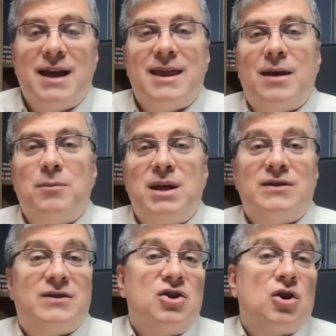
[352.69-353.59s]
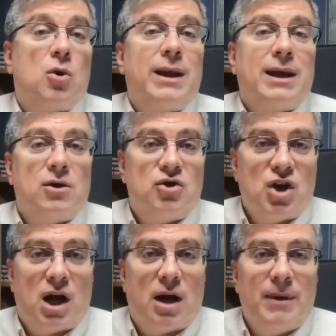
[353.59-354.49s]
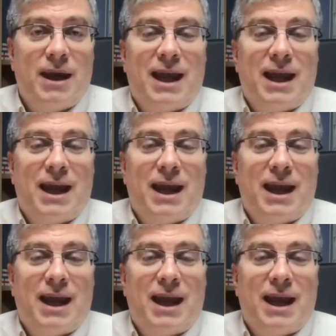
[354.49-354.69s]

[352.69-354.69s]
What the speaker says: that means that you're quitting your job.